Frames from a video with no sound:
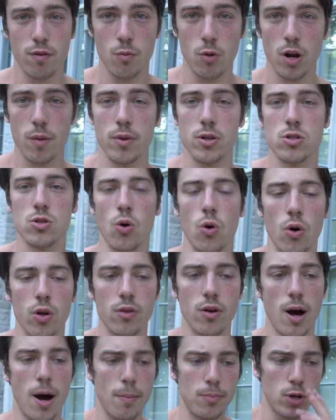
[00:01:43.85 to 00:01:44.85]
From what I've been
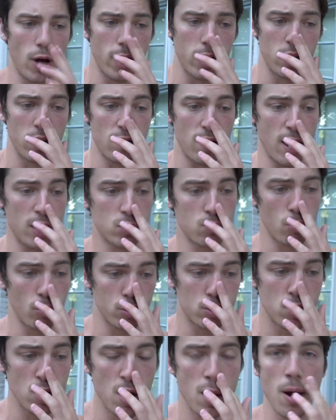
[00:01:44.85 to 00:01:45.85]
told, um, talking to different
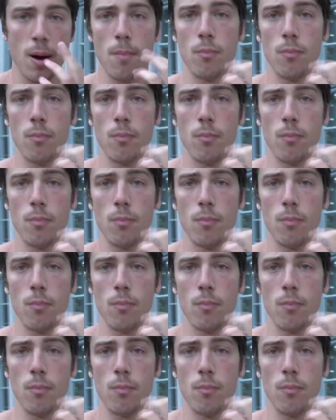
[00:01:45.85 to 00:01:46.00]
experts,